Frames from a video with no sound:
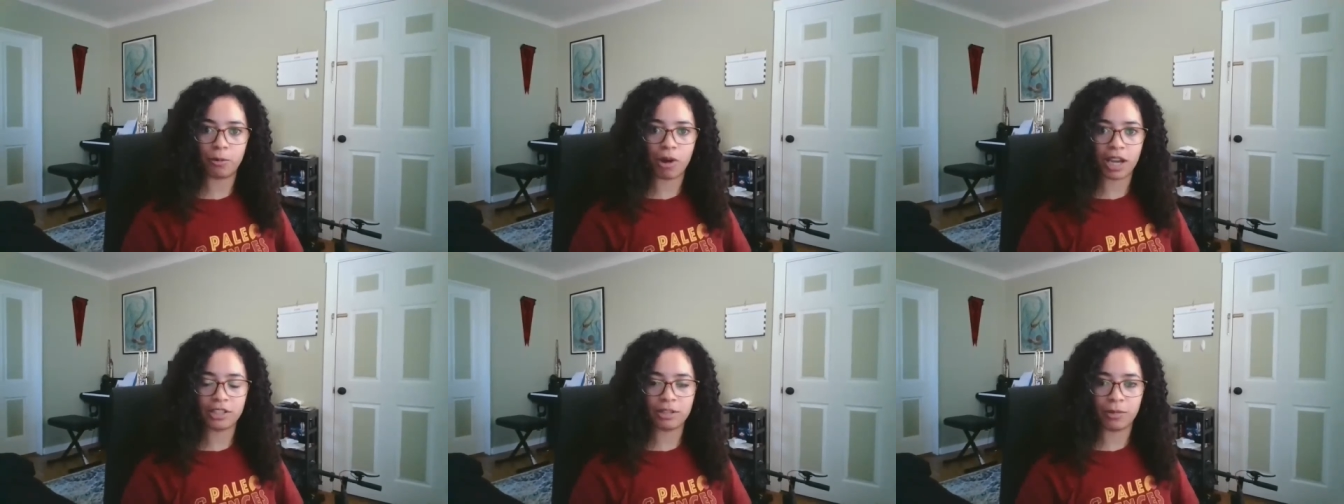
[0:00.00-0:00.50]

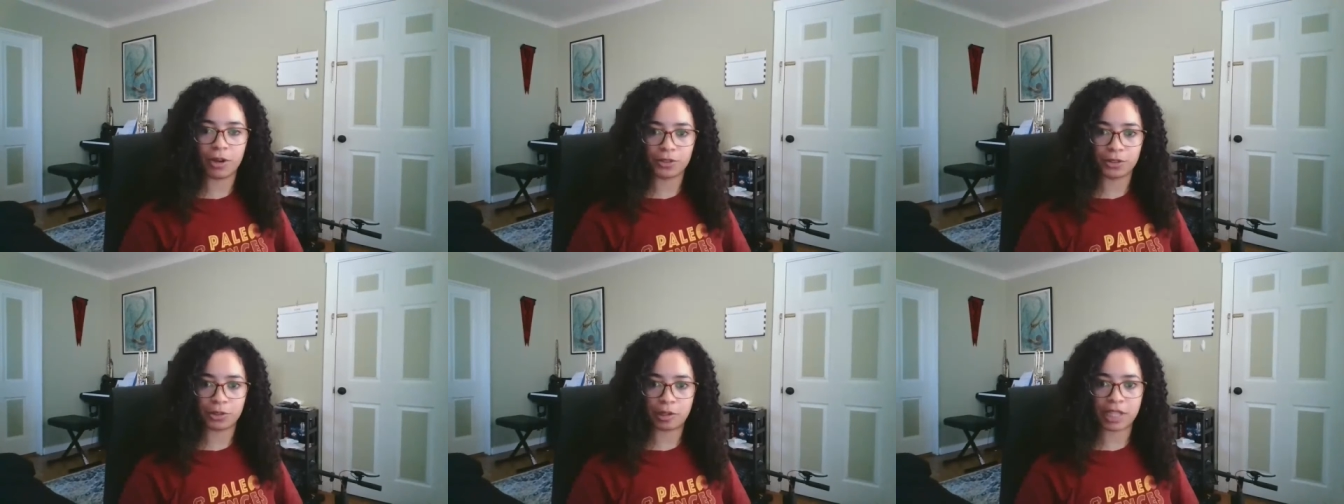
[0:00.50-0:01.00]
why do
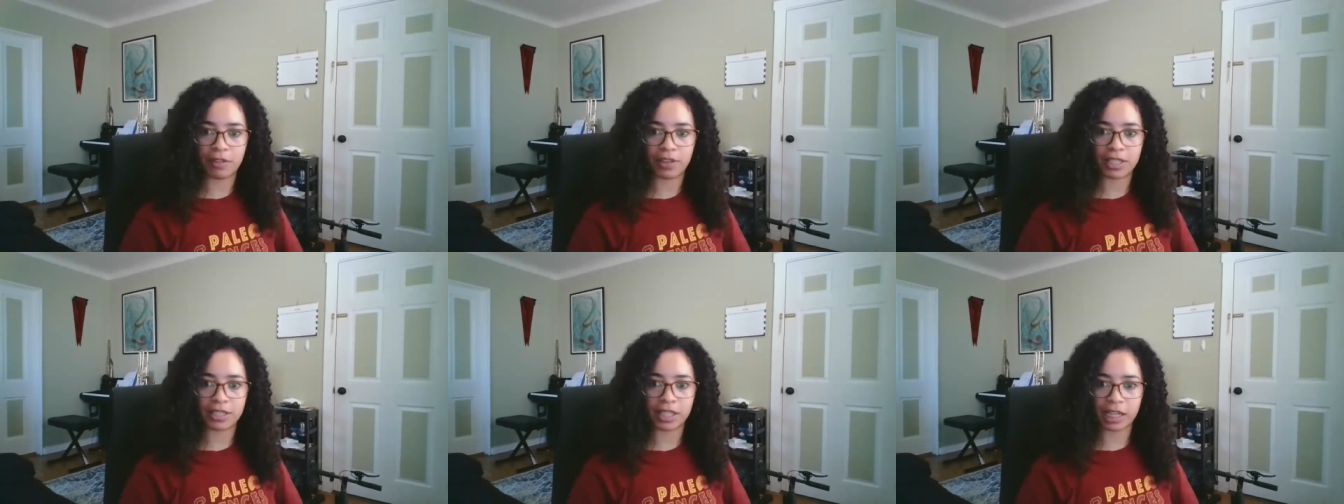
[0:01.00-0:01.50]
mosasaurs
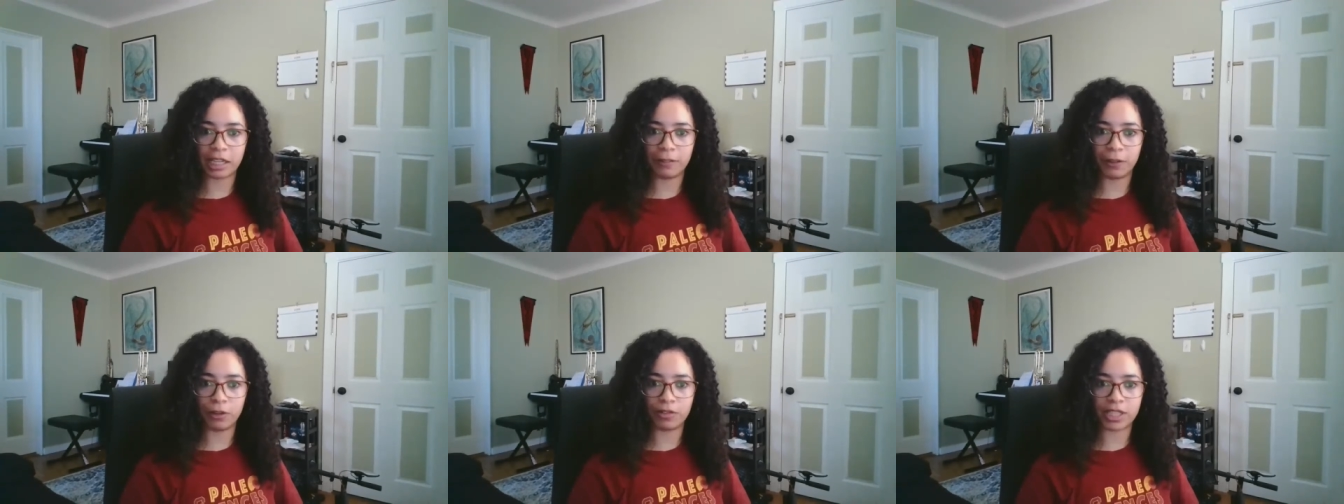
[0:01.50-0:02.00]
have a
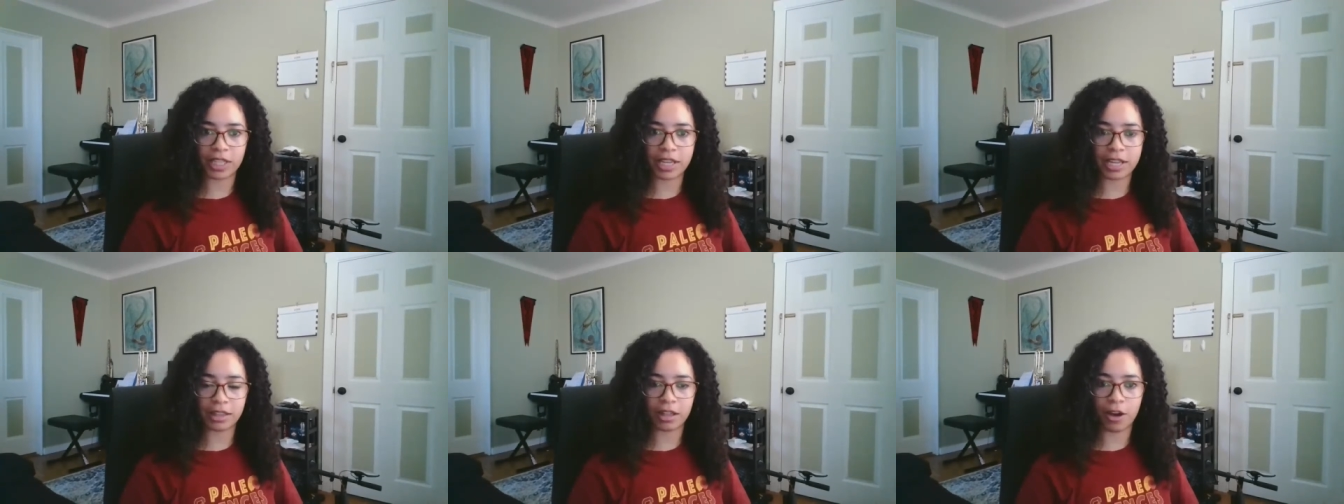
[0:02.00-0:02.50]
second row of
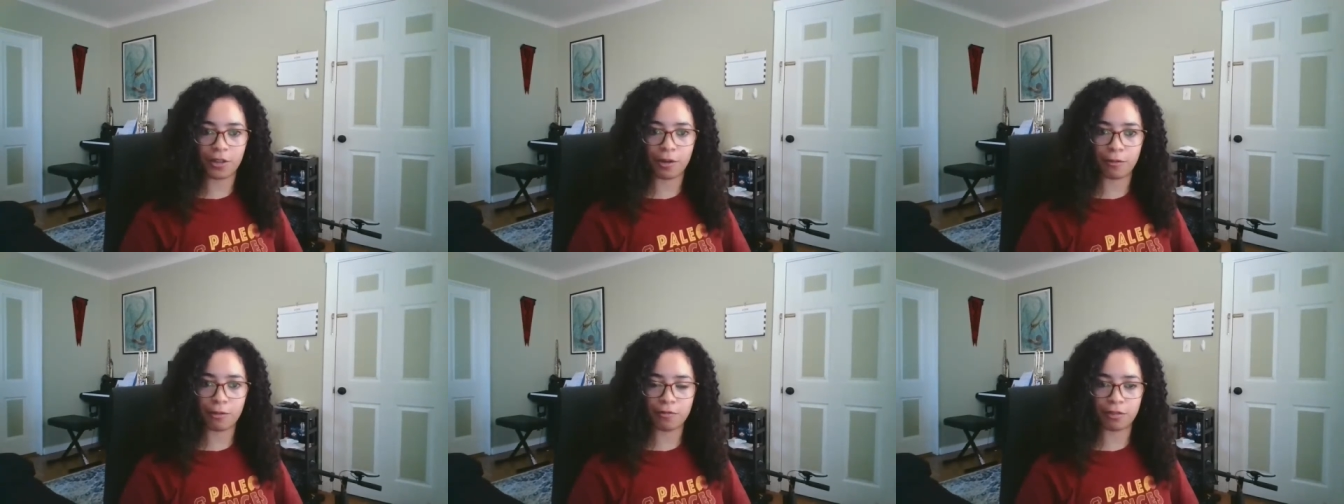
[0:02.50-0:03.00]
teeth on
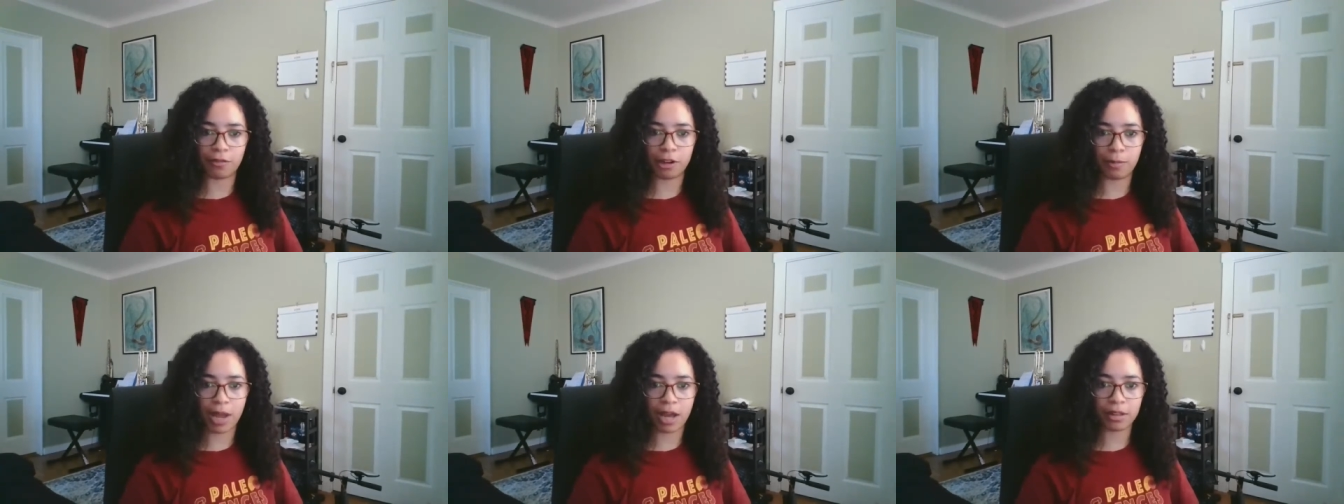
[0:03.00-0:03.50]
the roof of
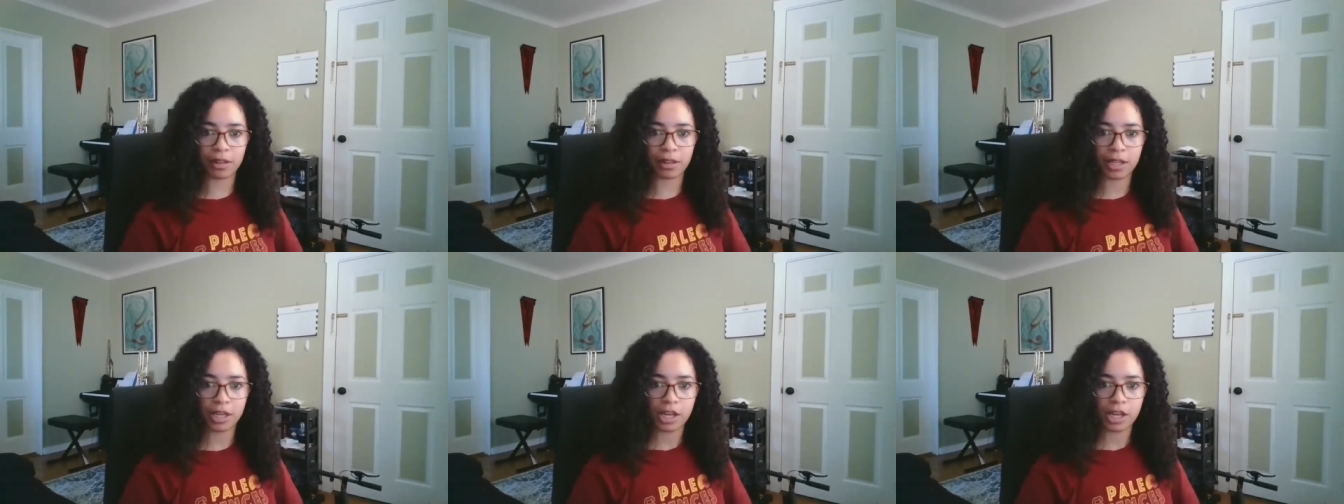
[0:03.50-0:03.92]
their mouth?